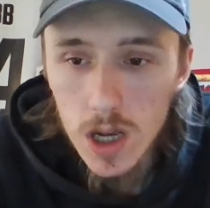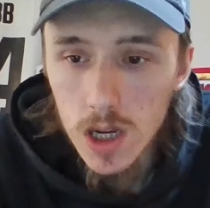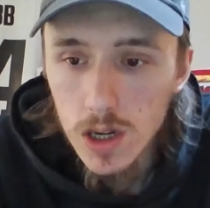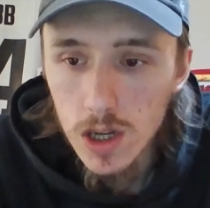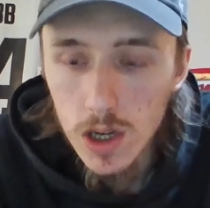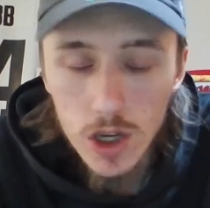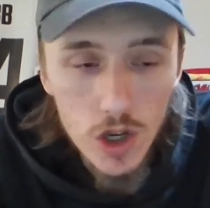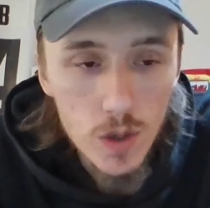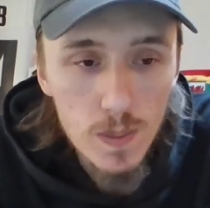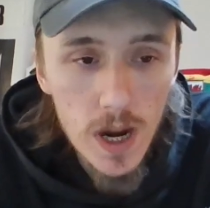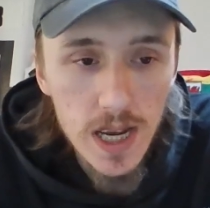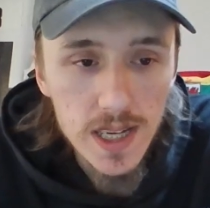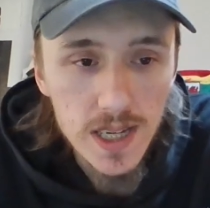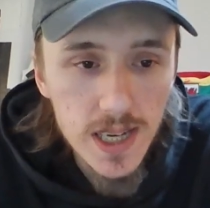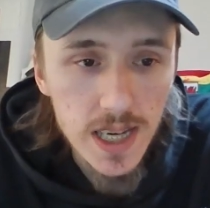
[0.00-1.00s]
you
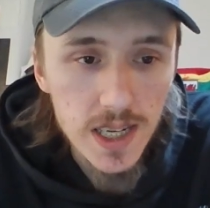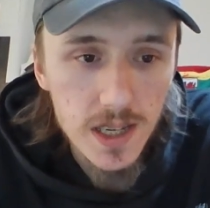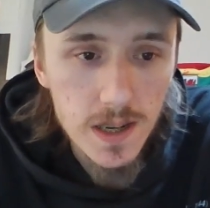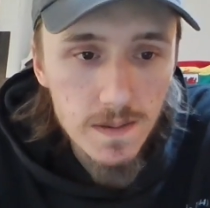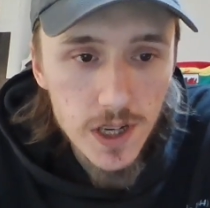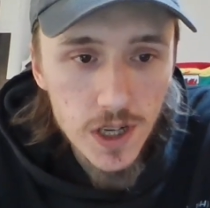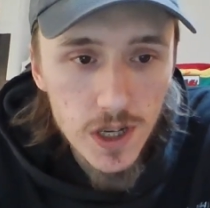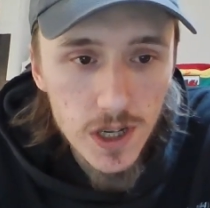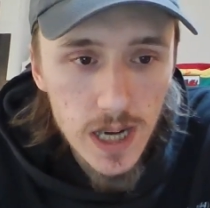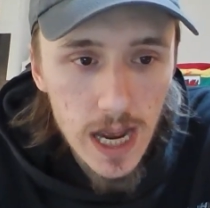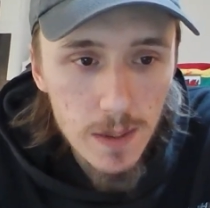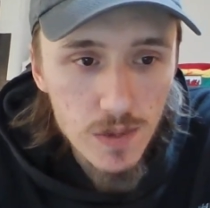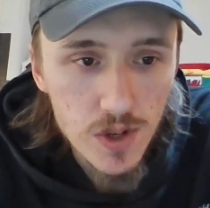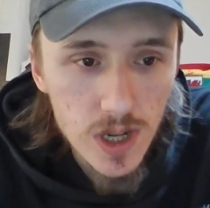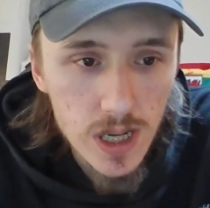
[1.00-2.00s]
play 6 division
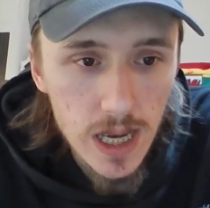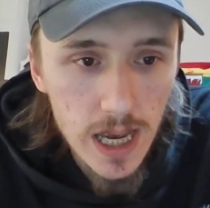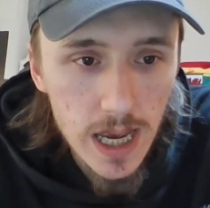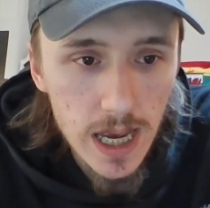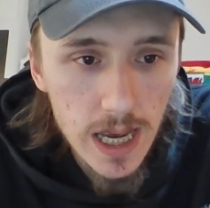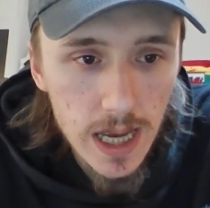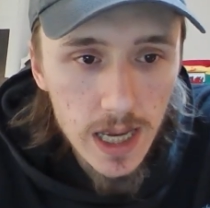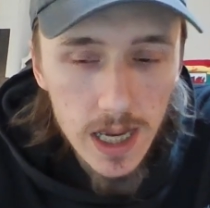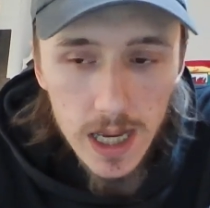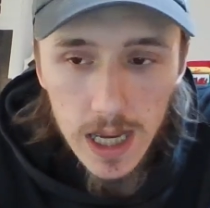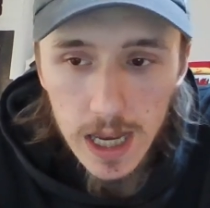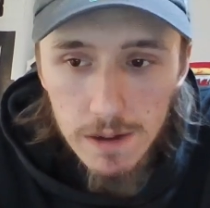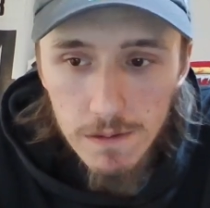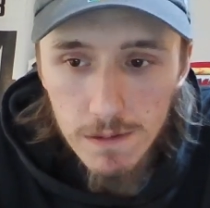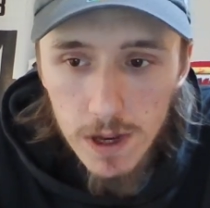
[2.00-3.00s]
games a year.
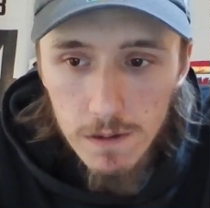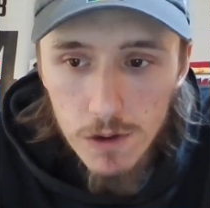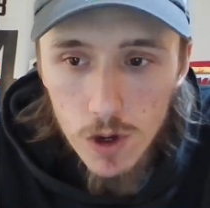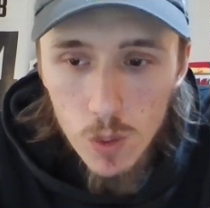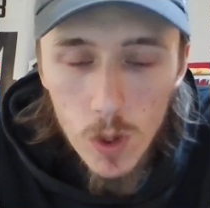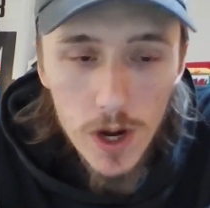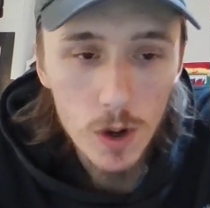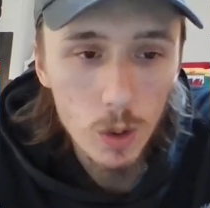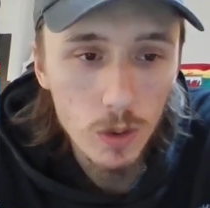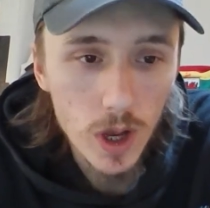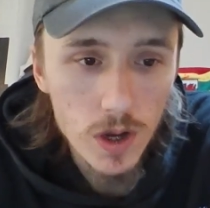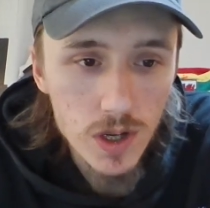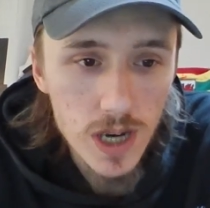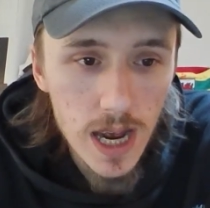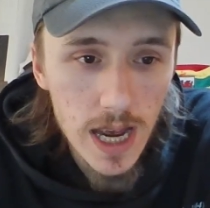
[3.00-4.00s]
If you win all
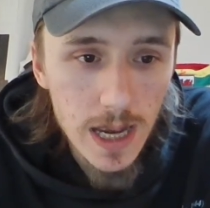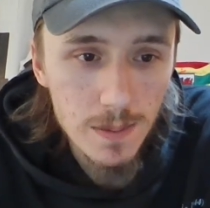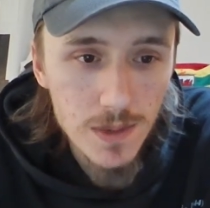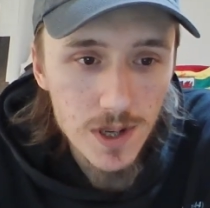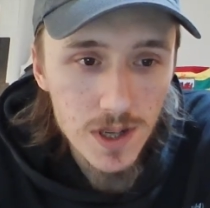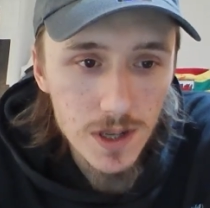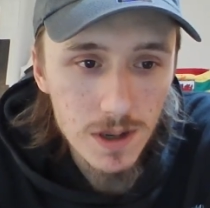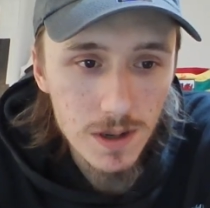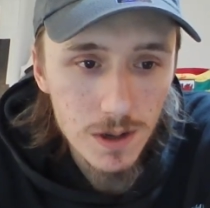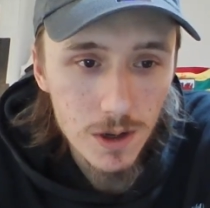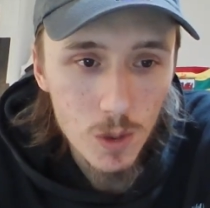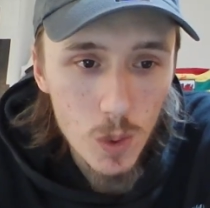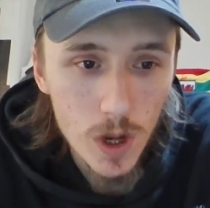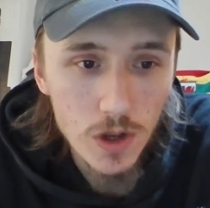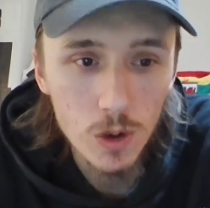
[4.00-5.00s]
those games,
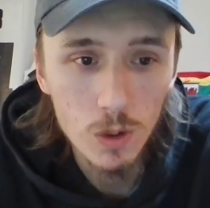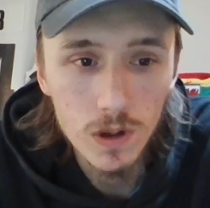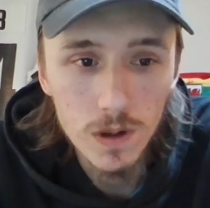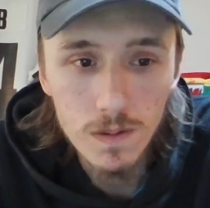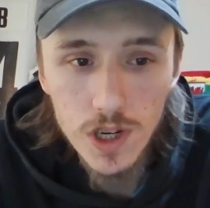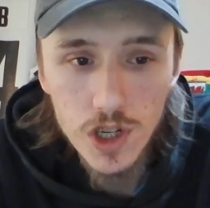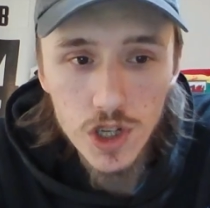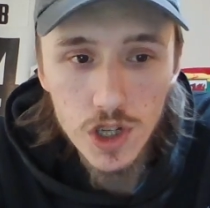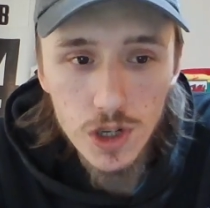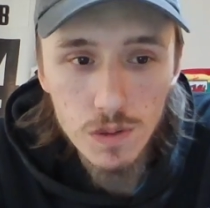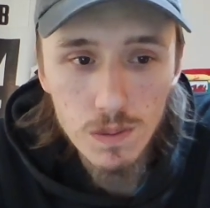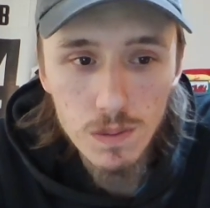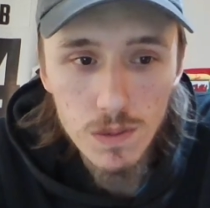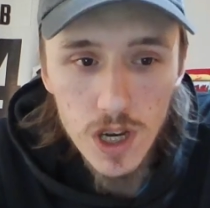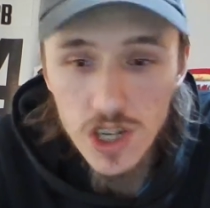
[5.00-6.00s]
you win your
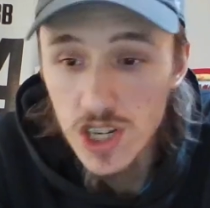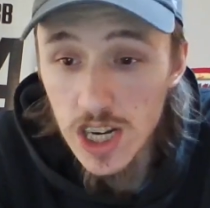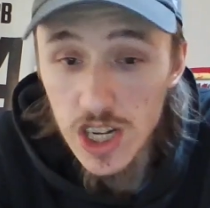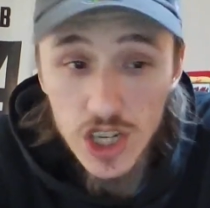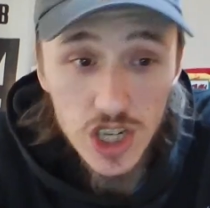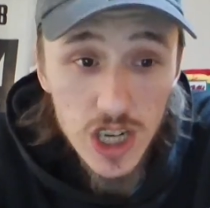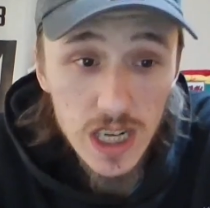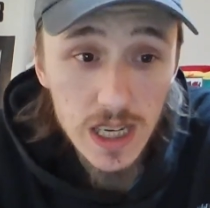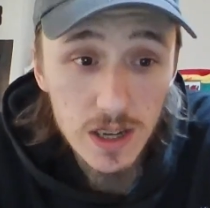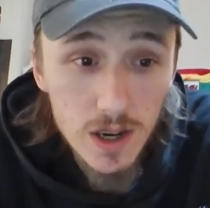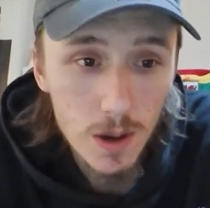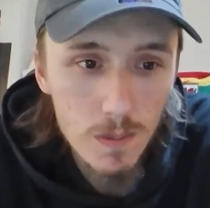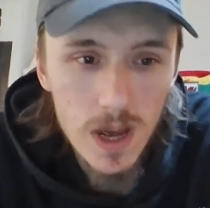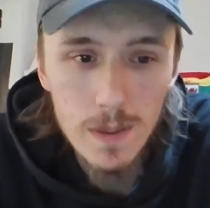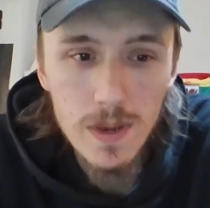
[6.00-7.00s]
division essentially.
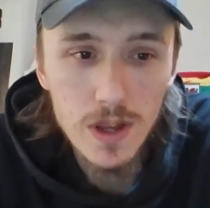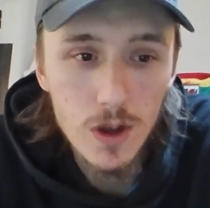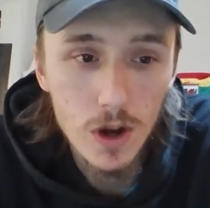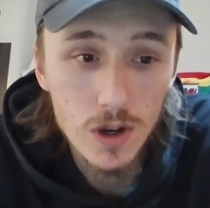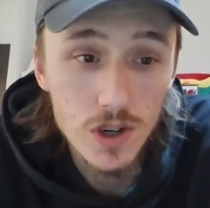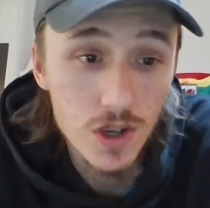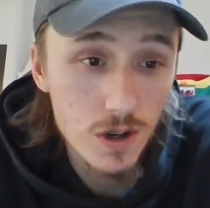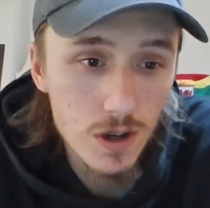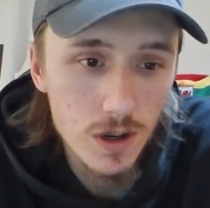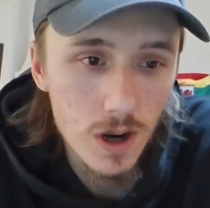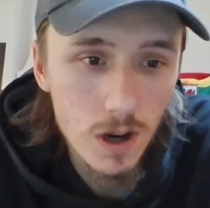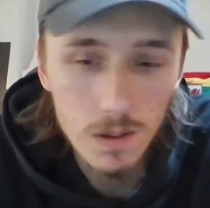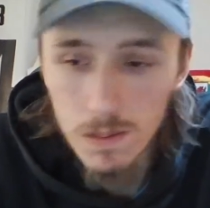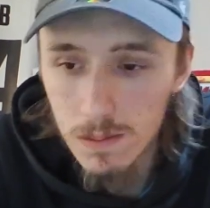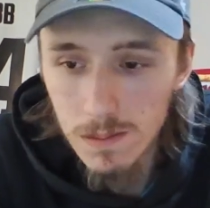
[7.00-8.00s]
Maybe not because you could
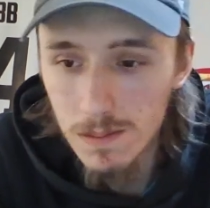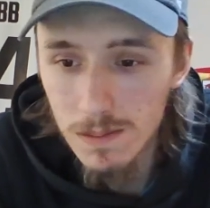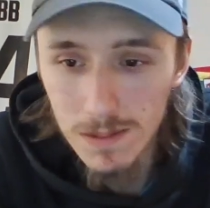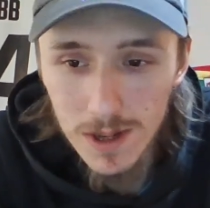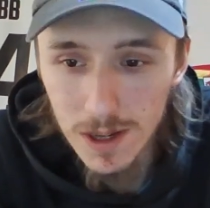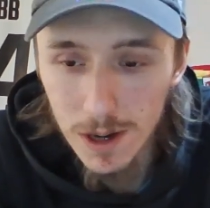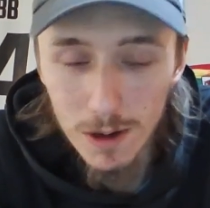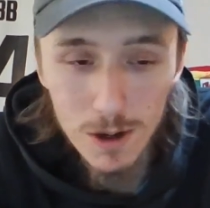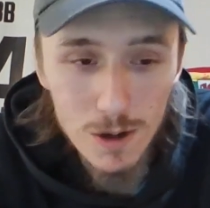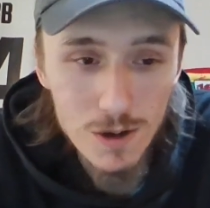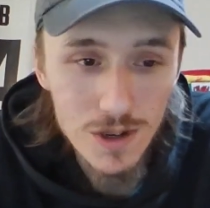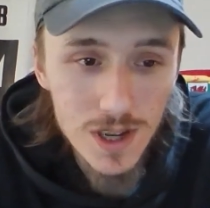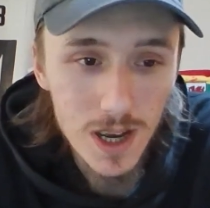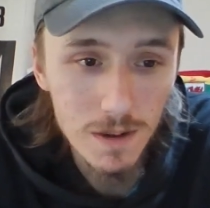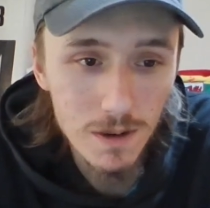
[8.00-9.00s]
go, lose
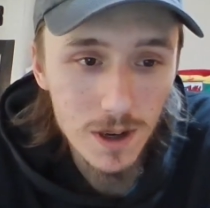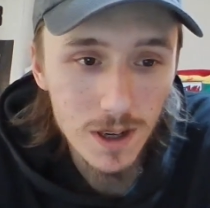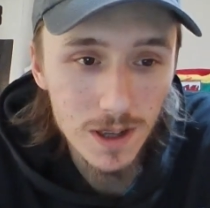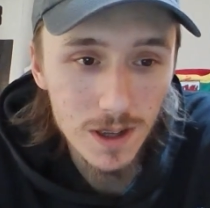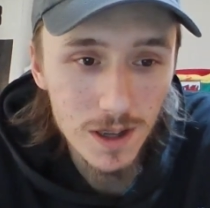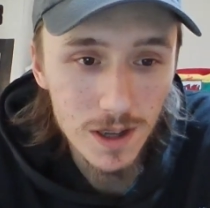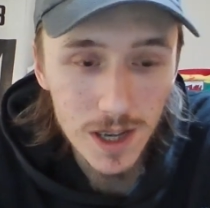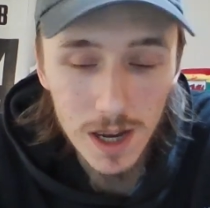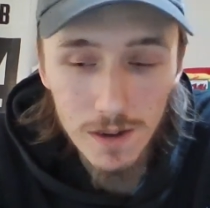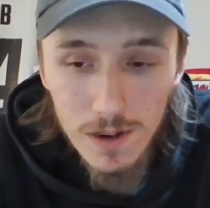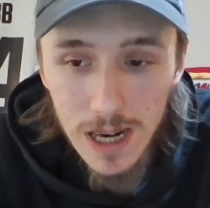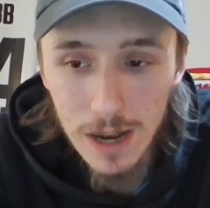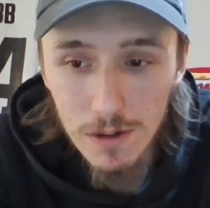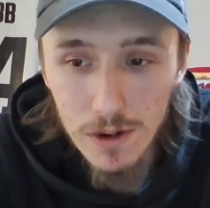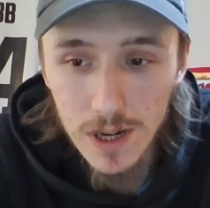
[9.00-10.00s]
the other
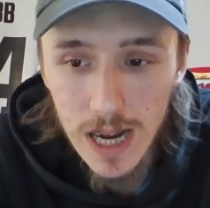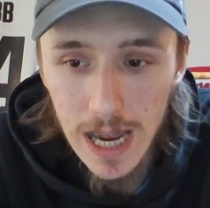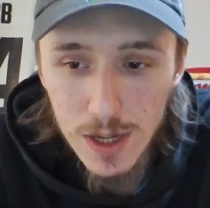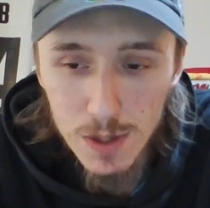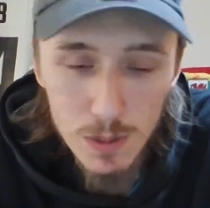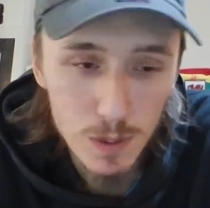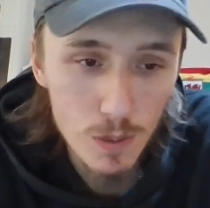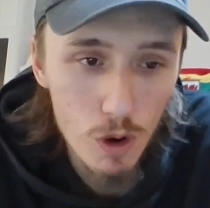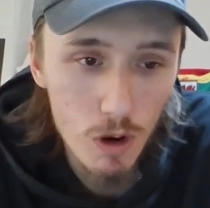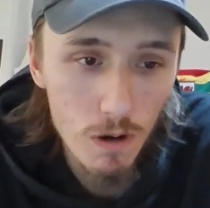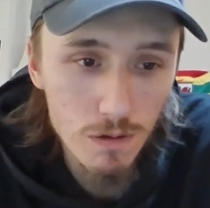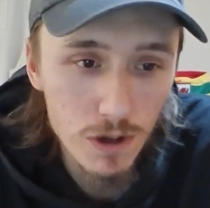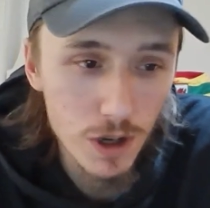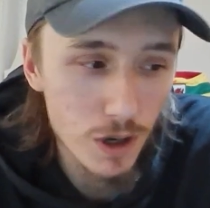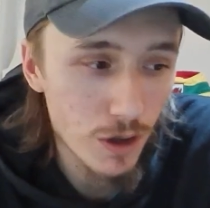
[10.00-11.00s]
11 games, but more
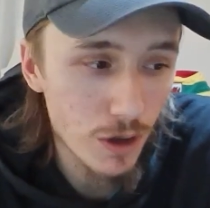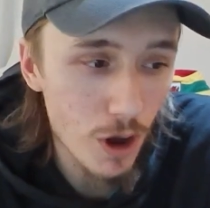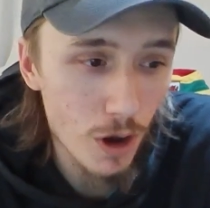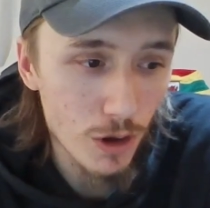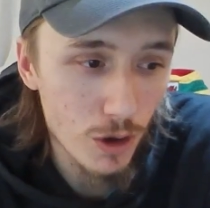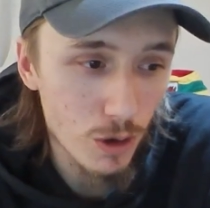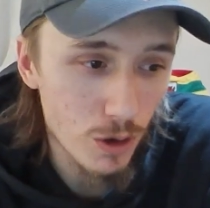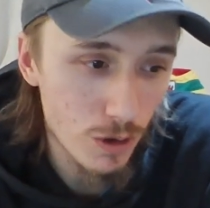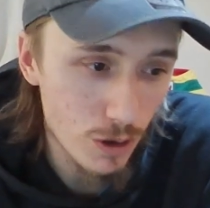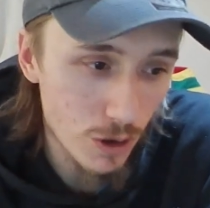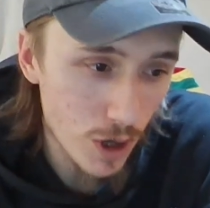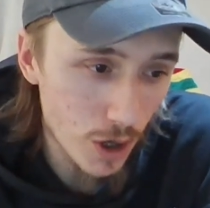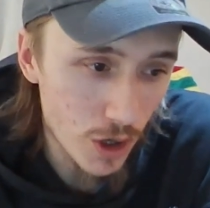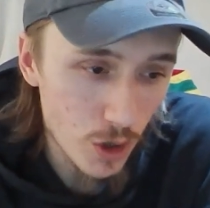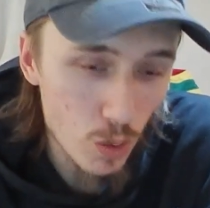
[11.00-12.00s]
often than not,
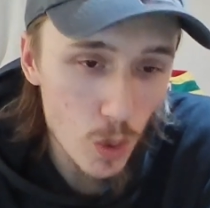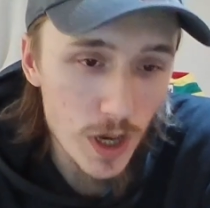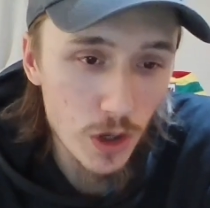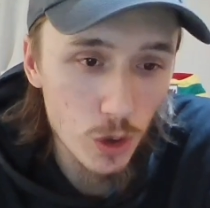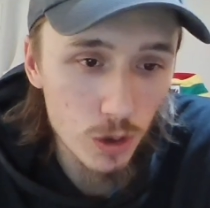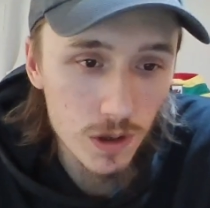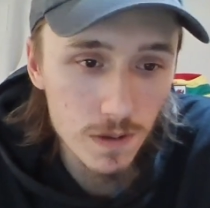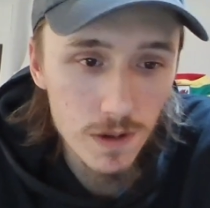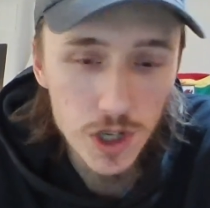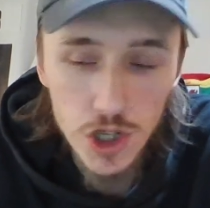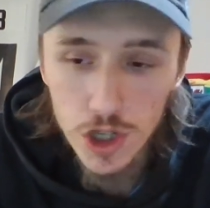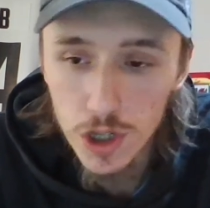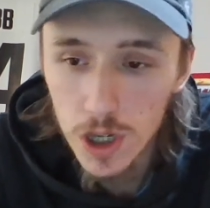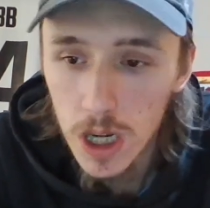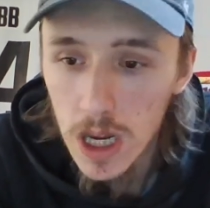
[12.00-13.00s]
you'd win your
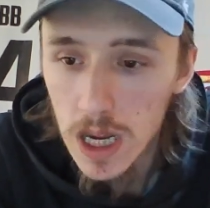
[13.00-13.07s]
division.